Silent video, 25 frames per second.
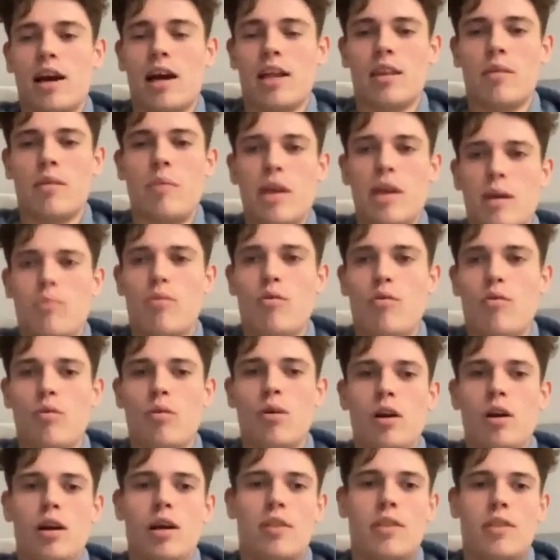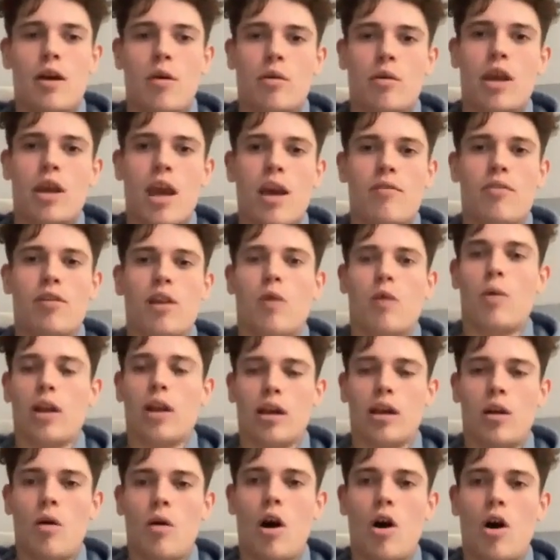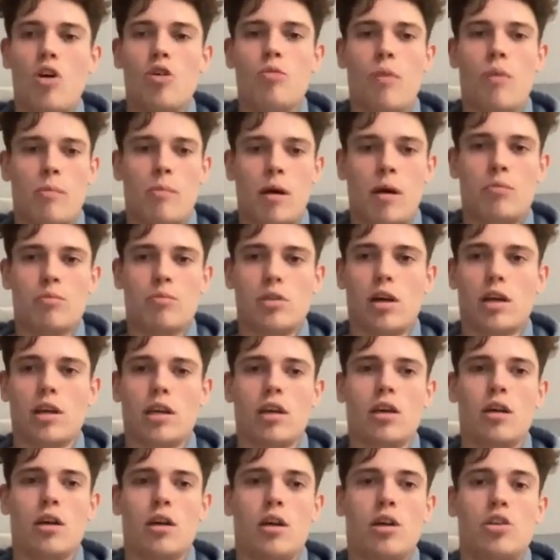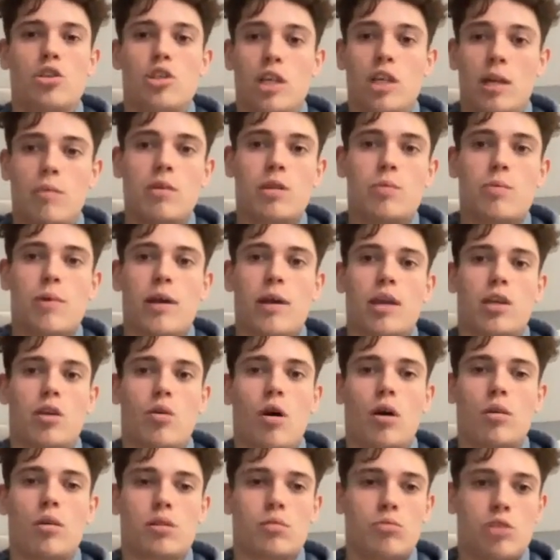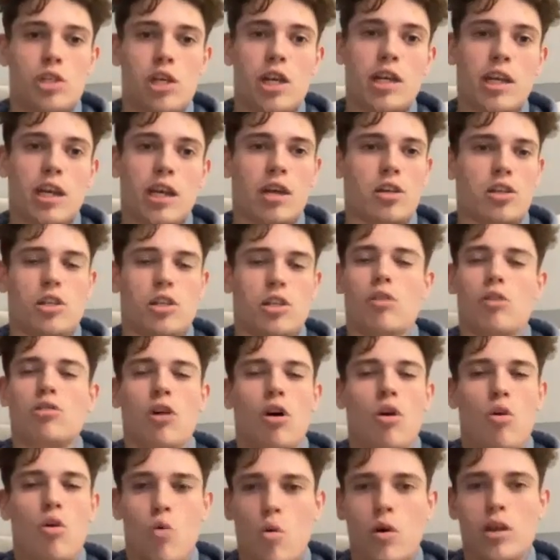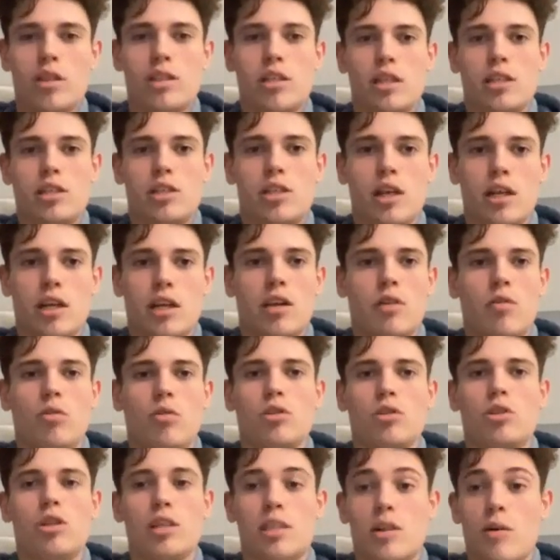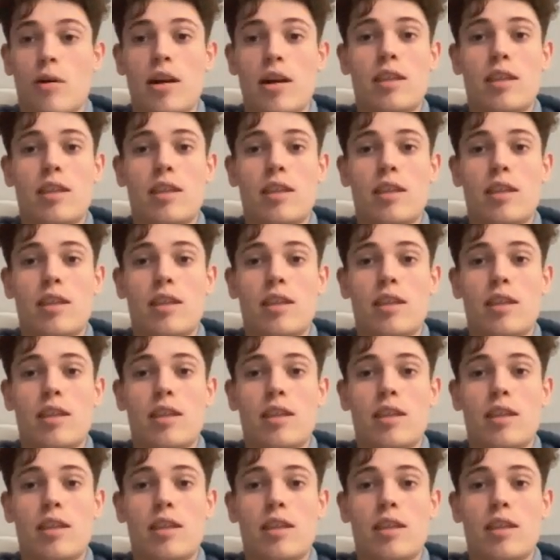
And the people, they'll care for you. Like when I go home, my mum's like, do you need me to pick you up some chicken? Because she knows I always eat chicken. Or is there